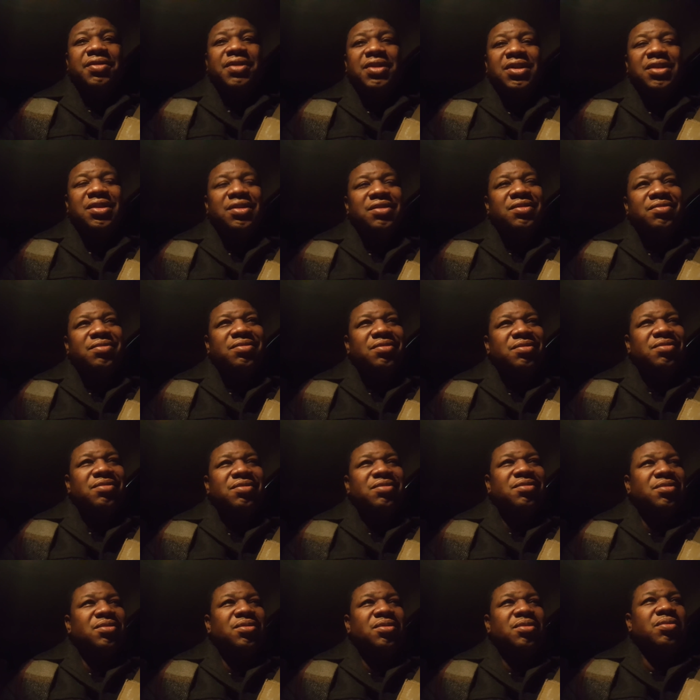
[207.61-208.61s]
And
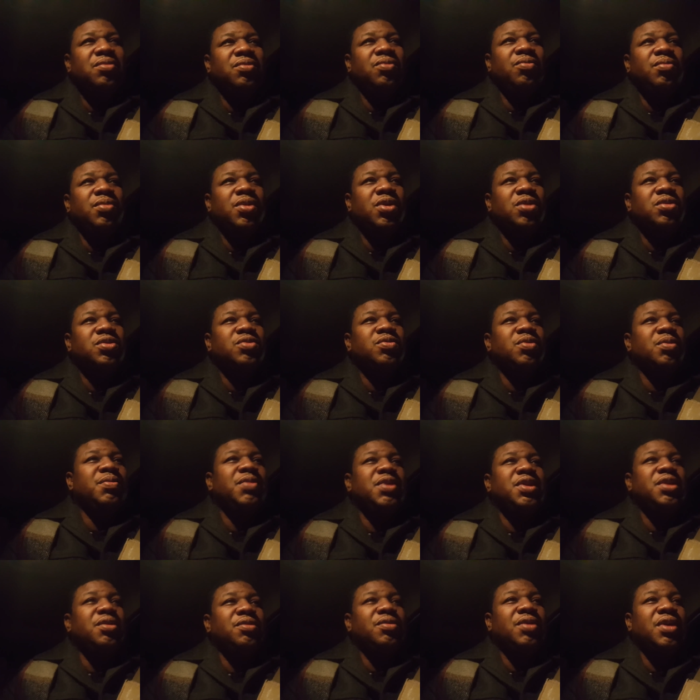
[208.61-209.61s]
most
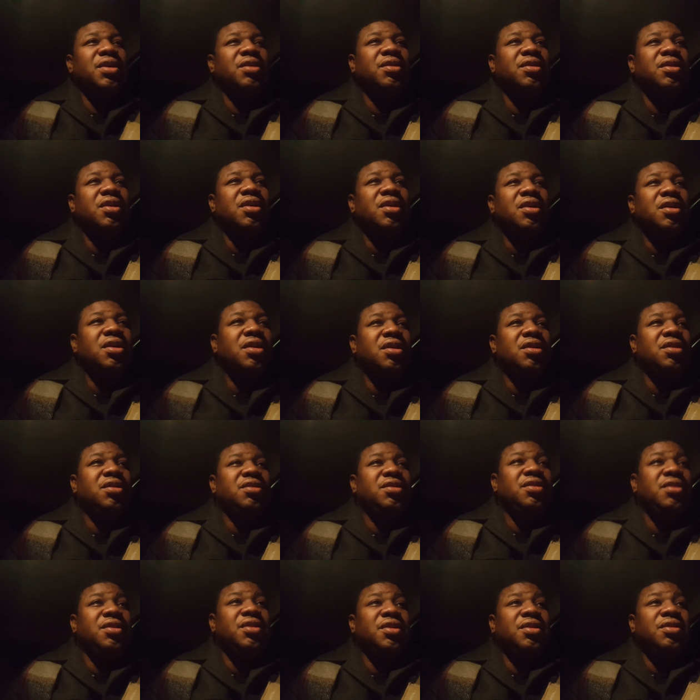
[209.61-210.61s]
women
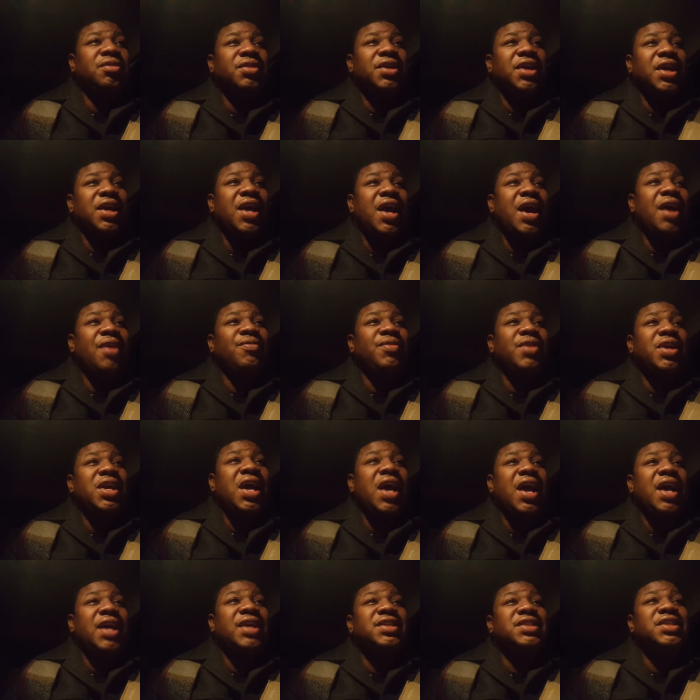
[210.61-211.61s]
don't, you know, they
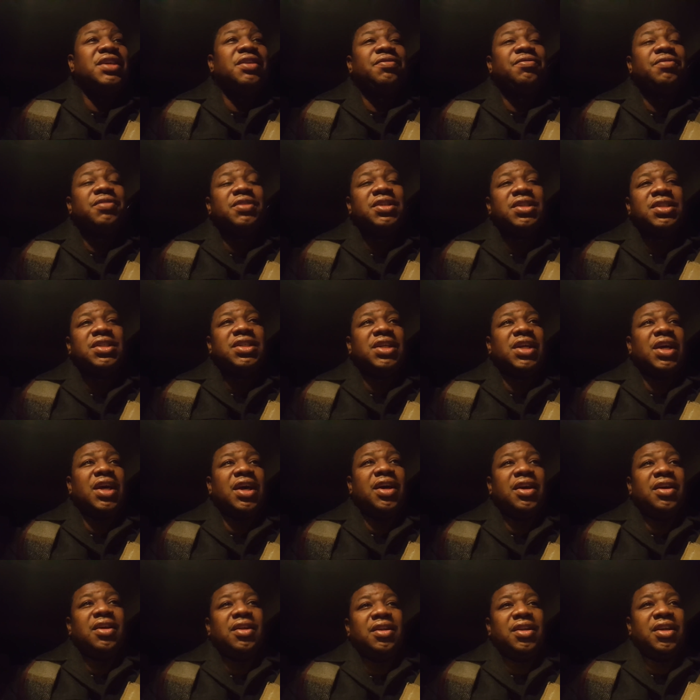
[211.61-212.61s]
react different to
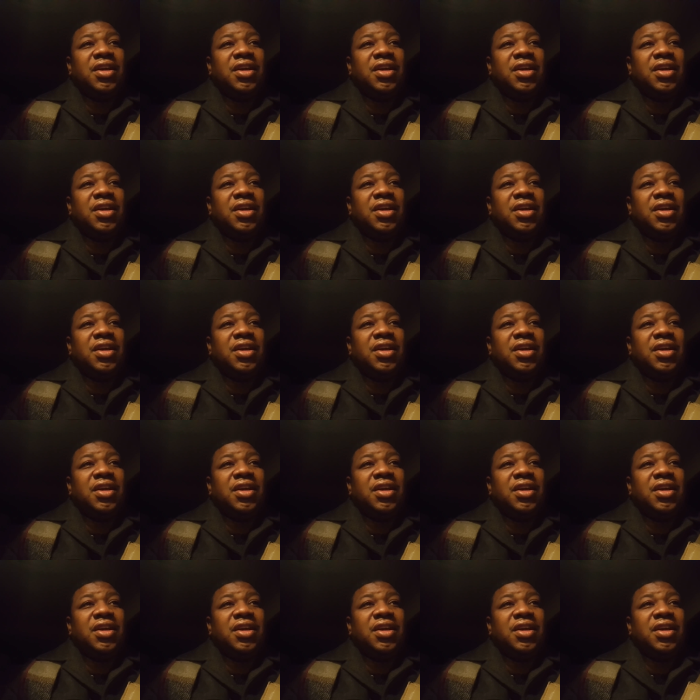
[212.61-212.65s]
that.